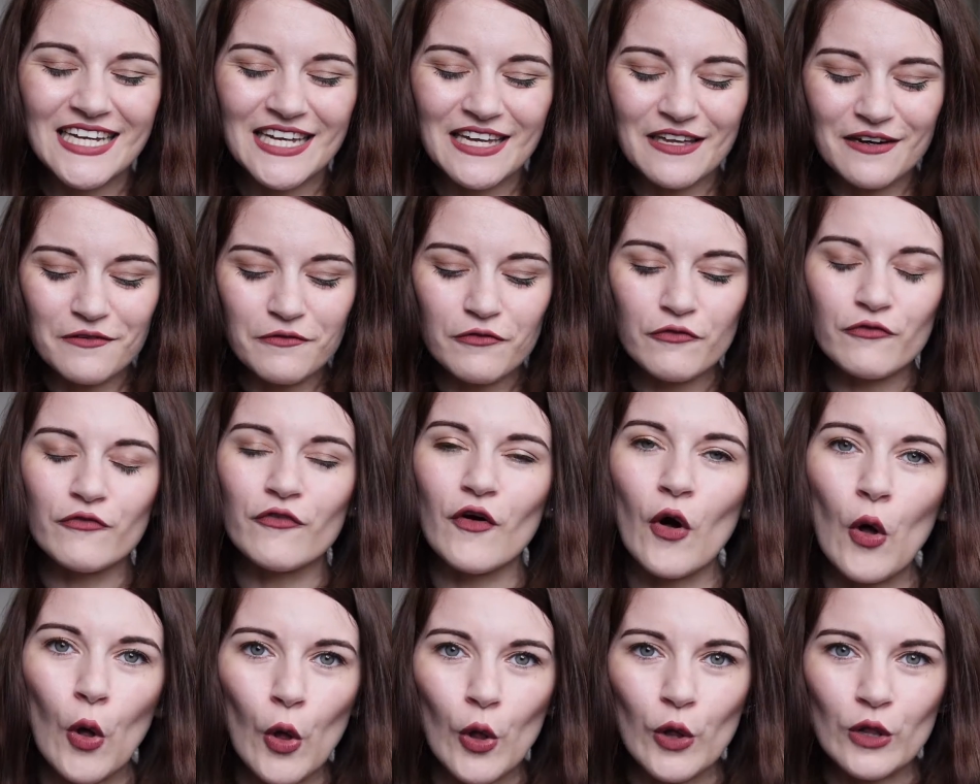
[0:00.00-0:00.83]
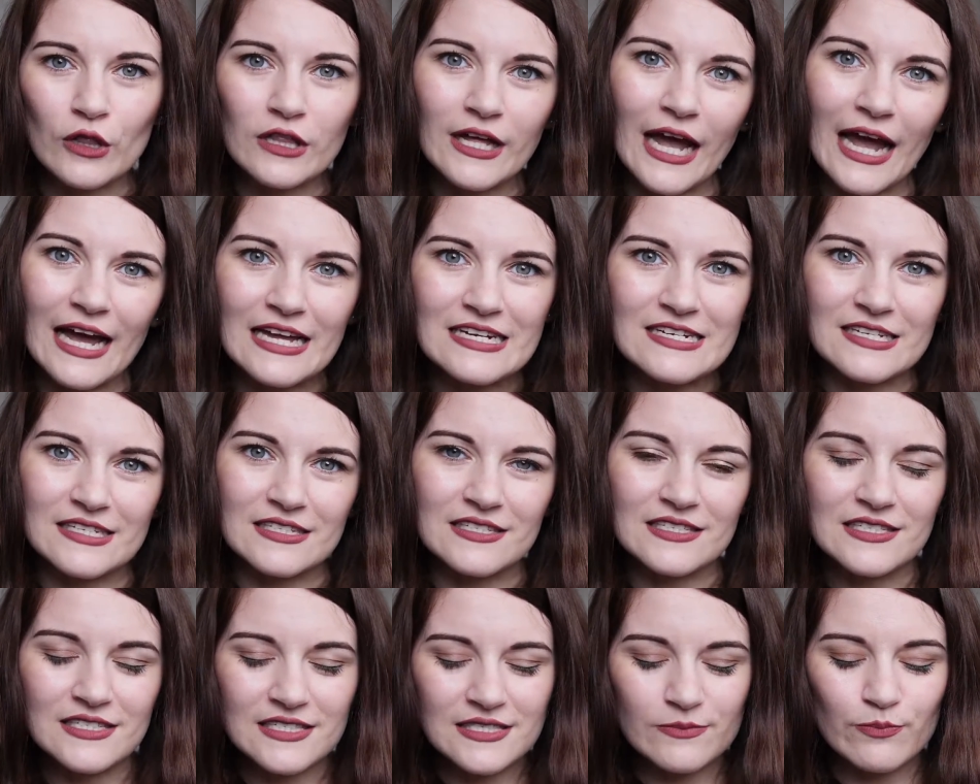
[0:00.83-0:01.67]
in fall
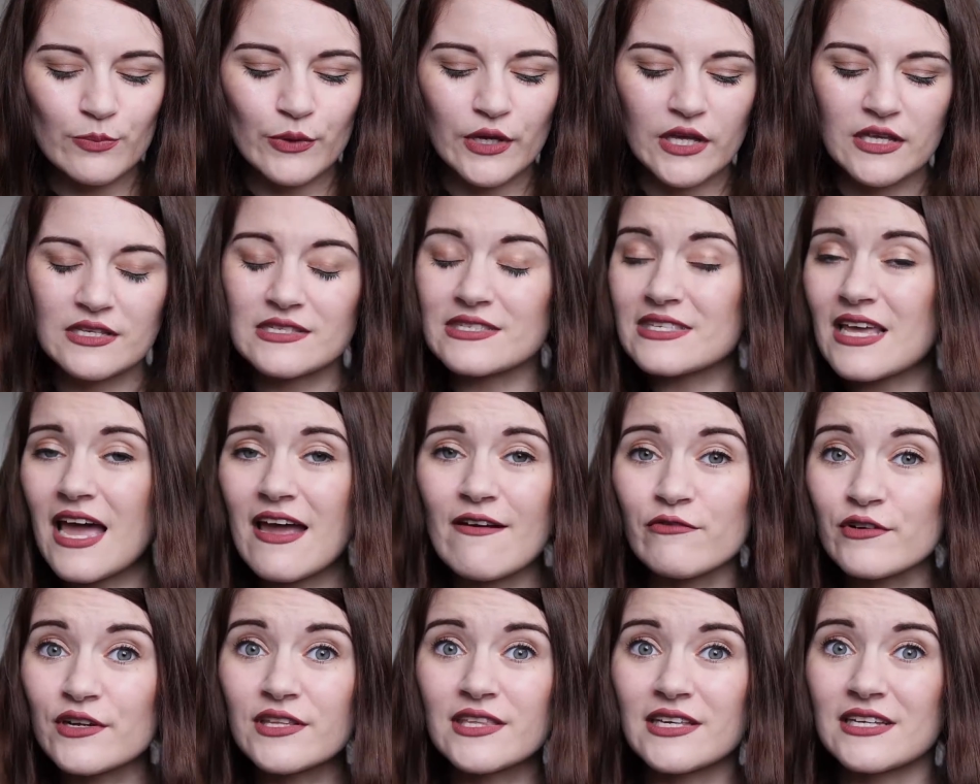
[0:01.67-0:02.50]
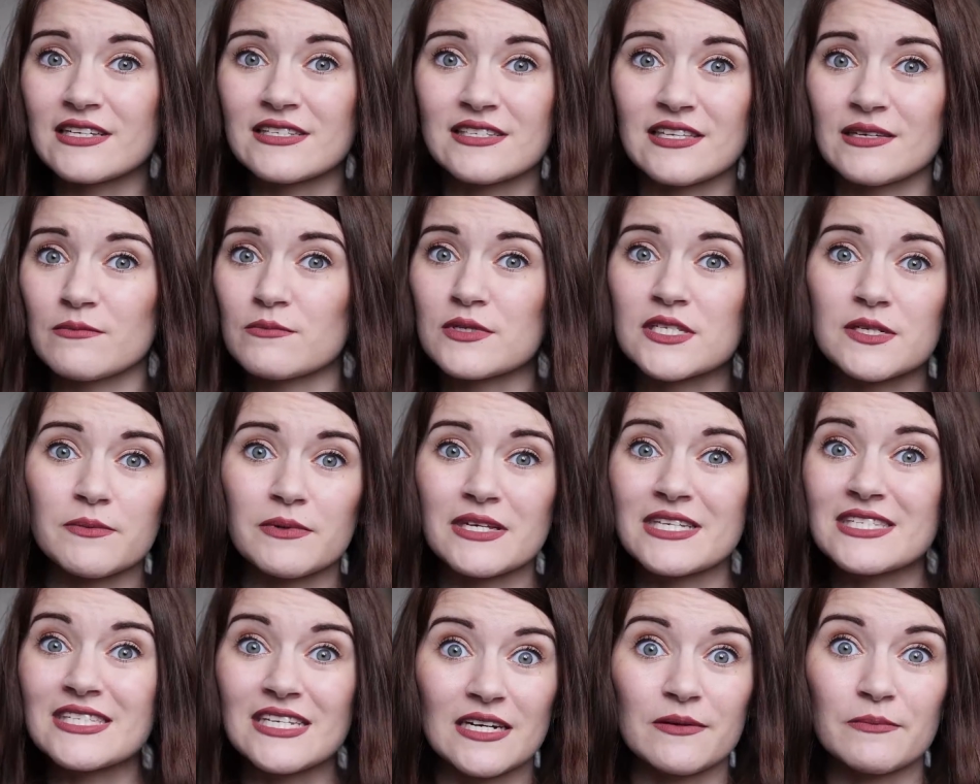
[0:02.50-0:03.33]
candles because everything seems to
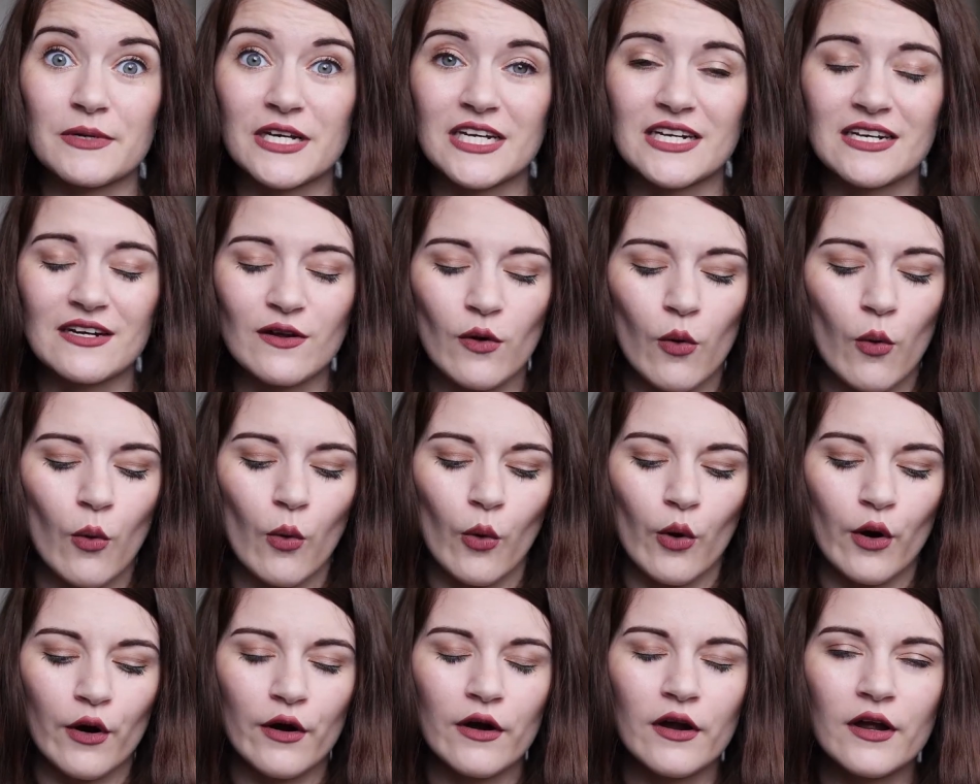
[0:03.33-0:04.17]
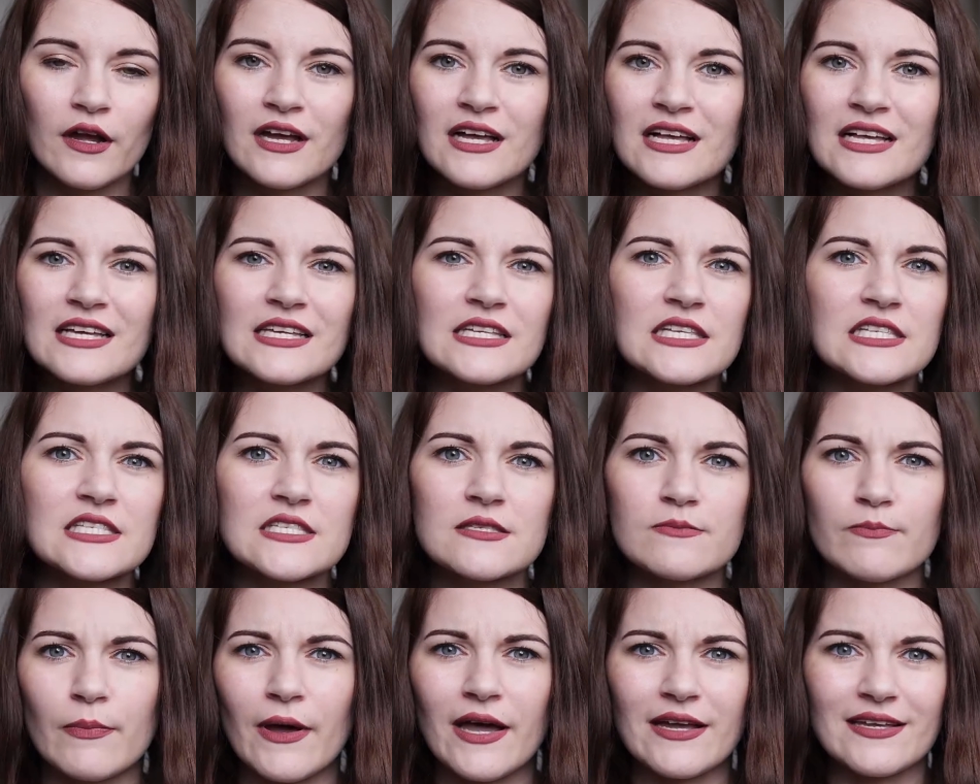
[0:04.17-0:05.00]
be cinnamon or
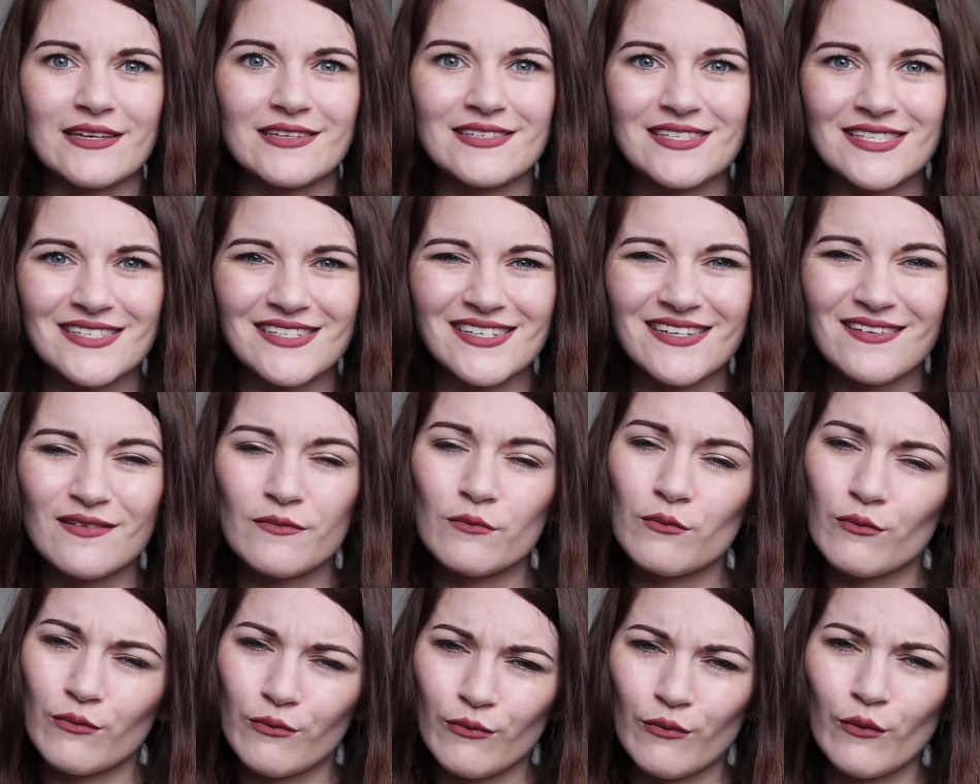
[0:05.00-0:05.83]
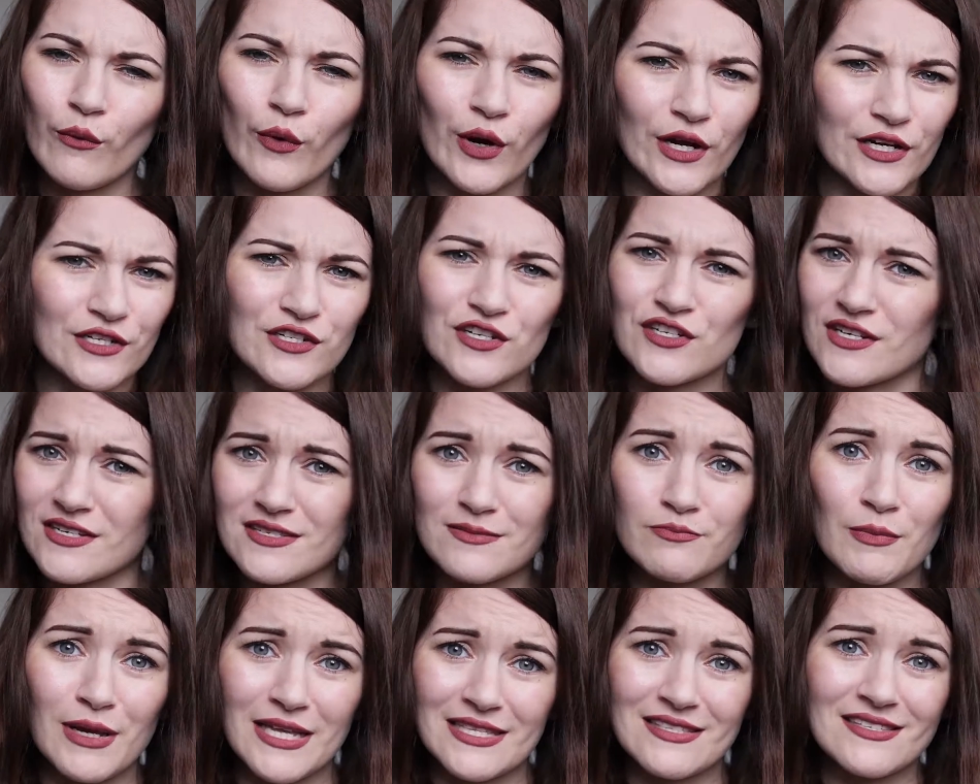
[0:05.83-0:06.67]
spiced, which
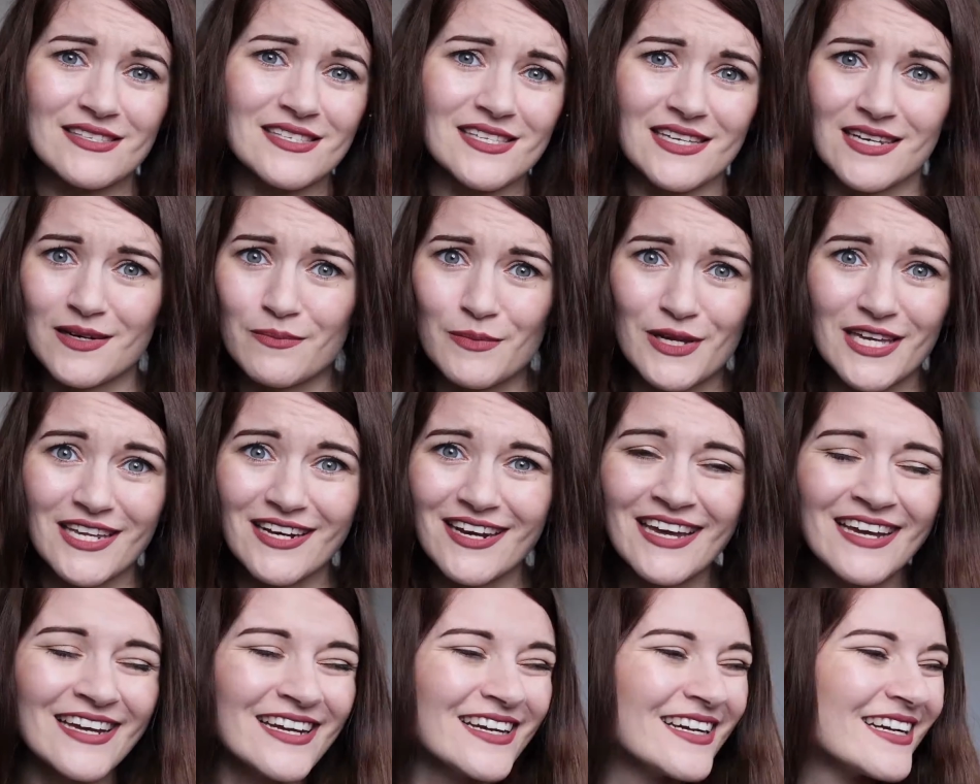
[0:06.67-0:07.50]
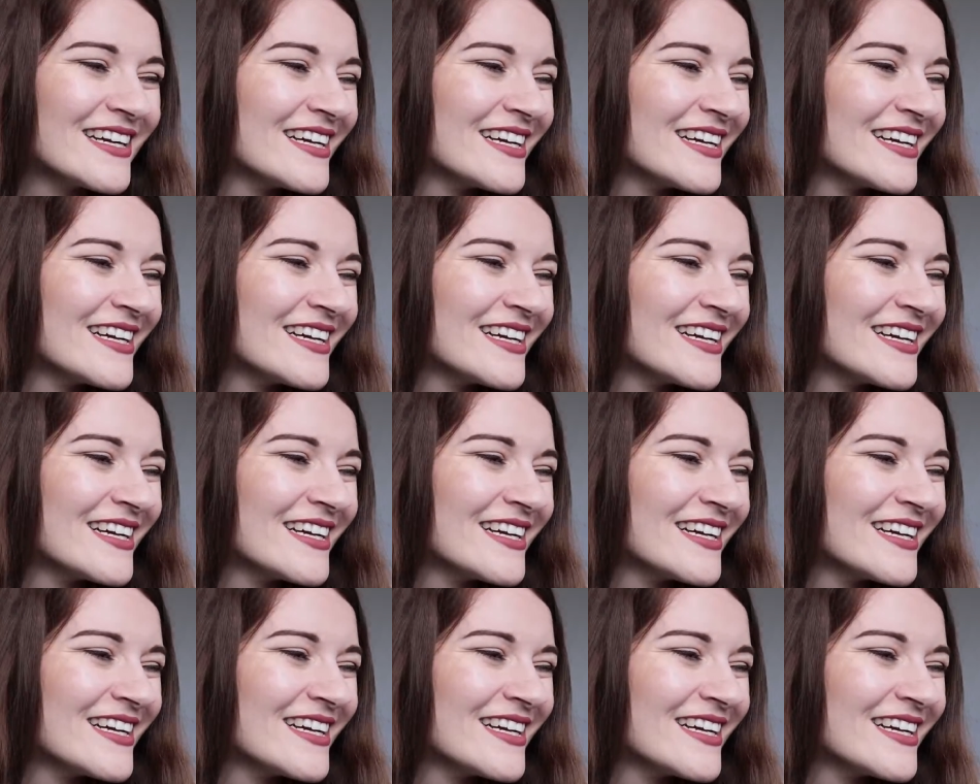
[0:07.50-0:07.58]
just means cinnamon.